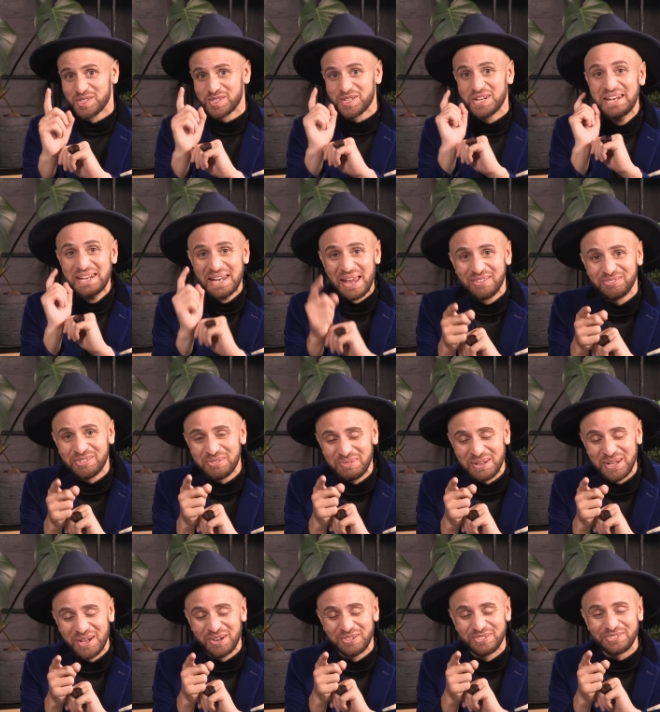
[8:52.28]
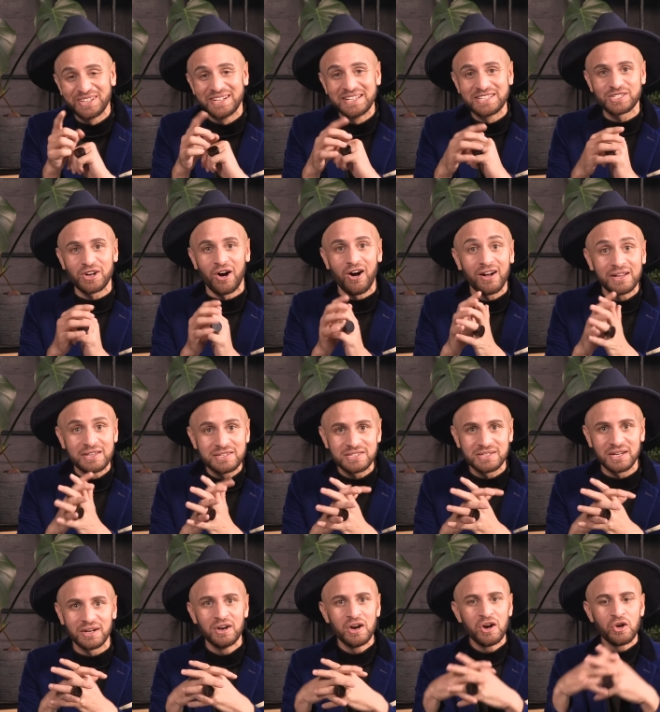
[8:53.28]
should never be your first
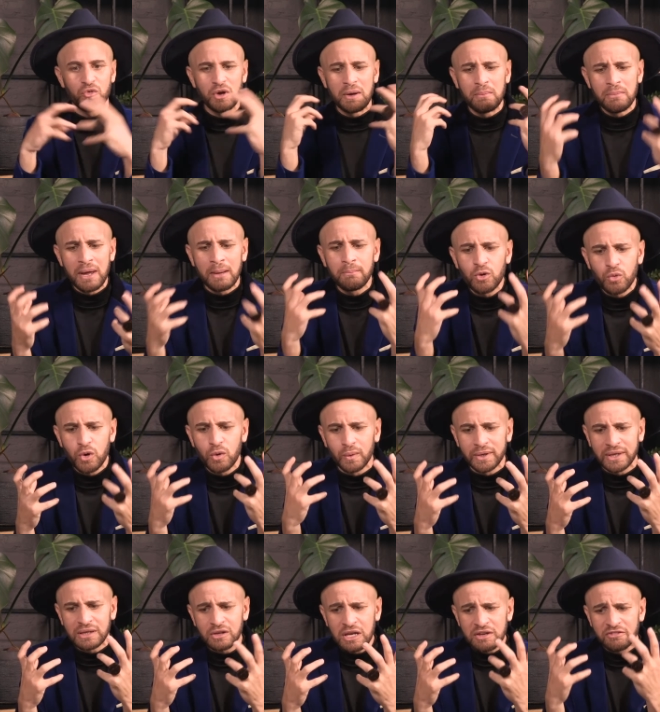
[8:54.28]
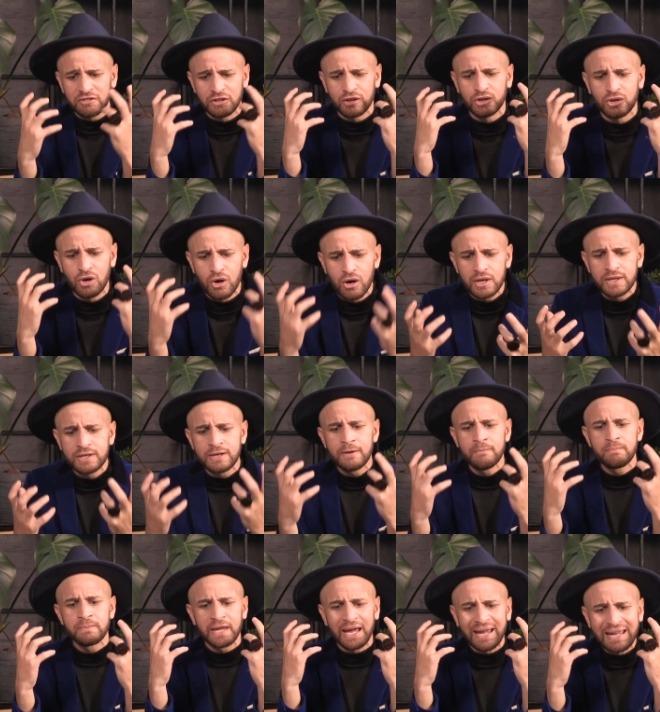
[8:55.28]
answer. Remember, we want to give
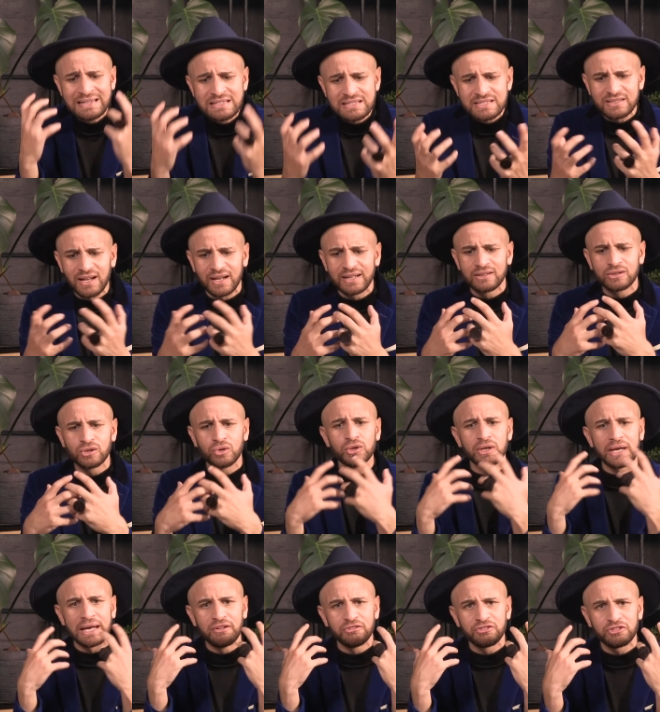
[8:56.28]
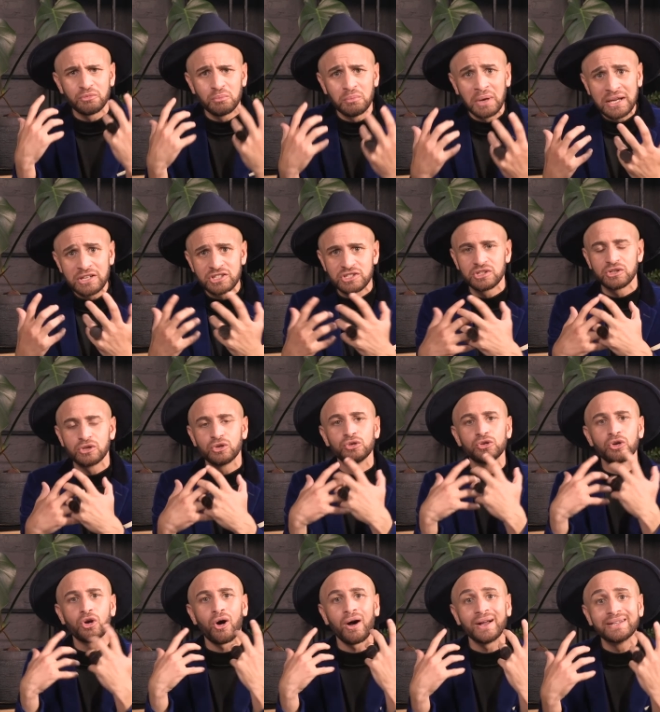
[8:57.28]
good insight, good information,
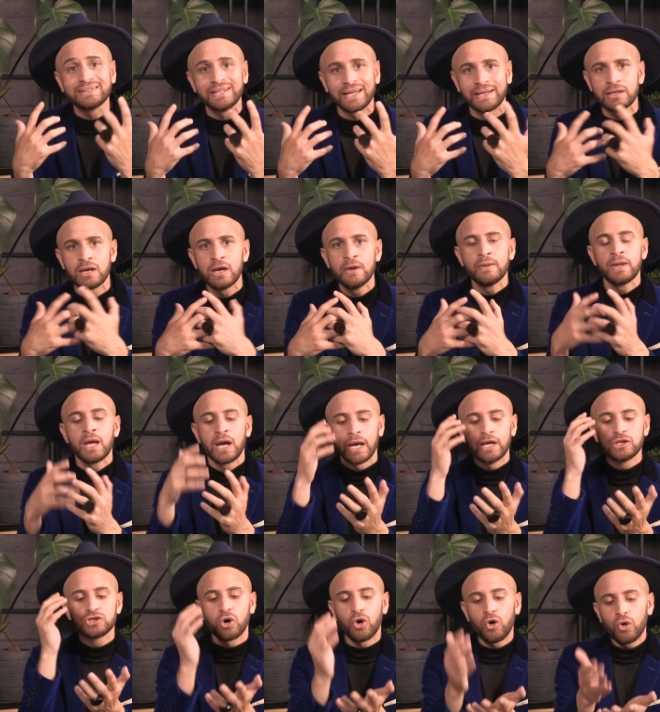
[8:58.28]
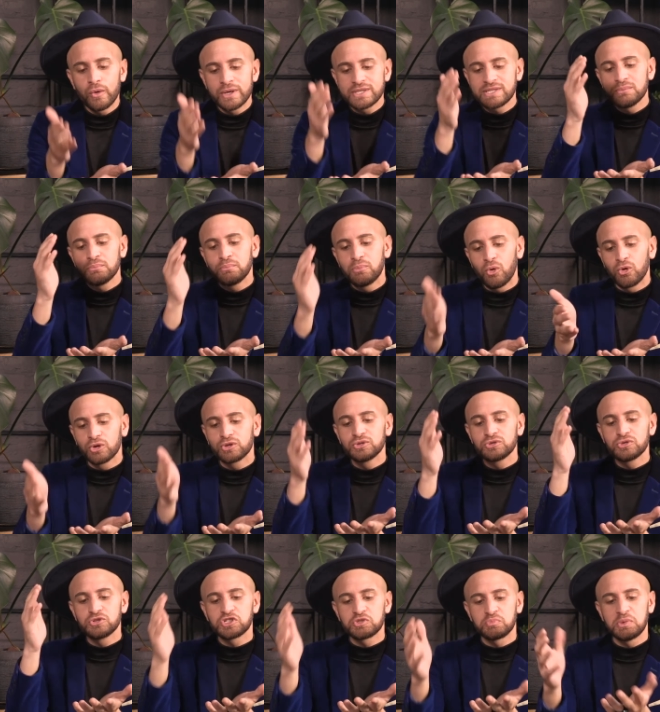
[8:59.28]
good content. It's always
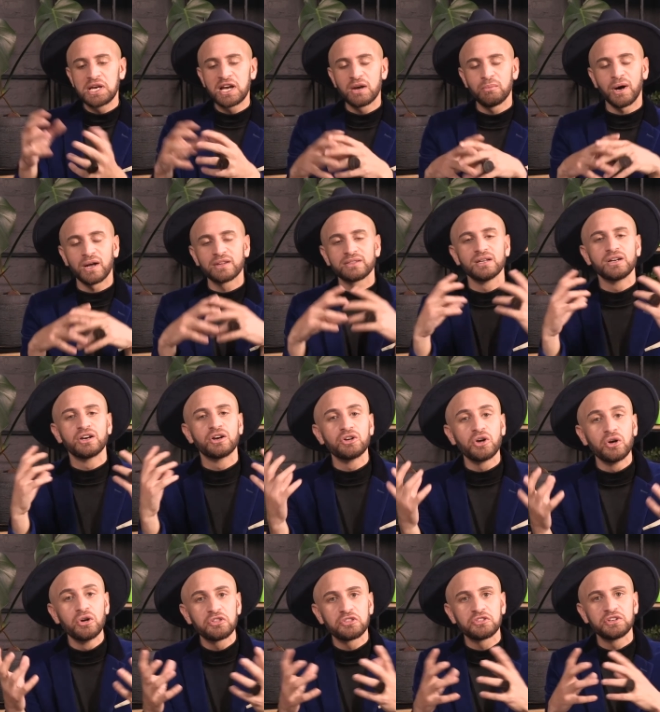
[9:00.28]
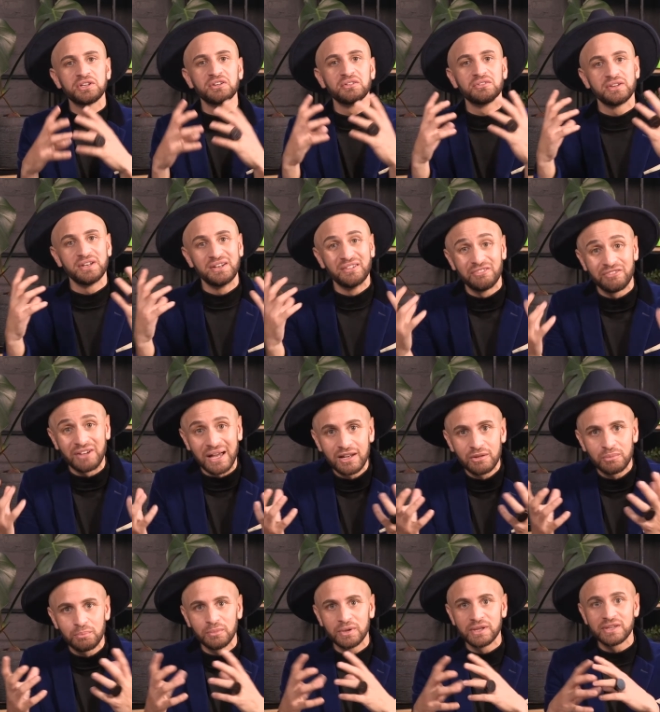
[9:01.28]
important to speak about the growth, the
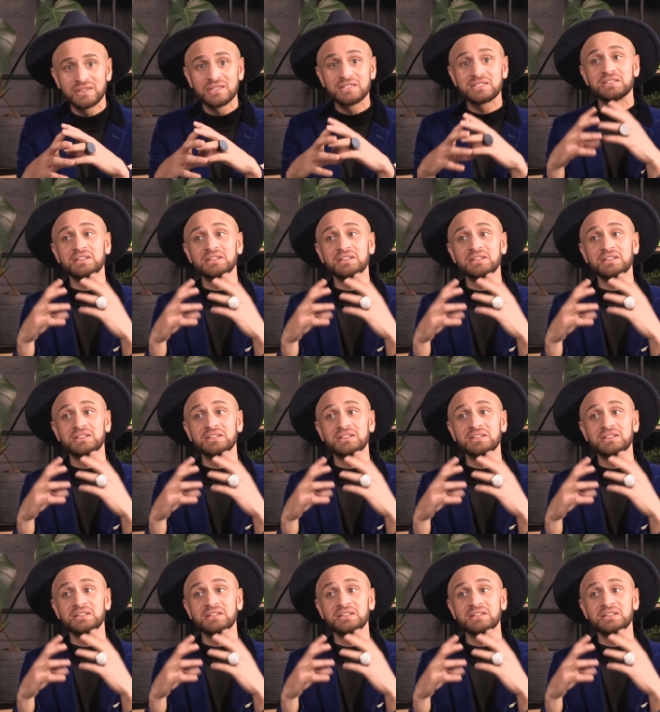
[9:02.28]
development, the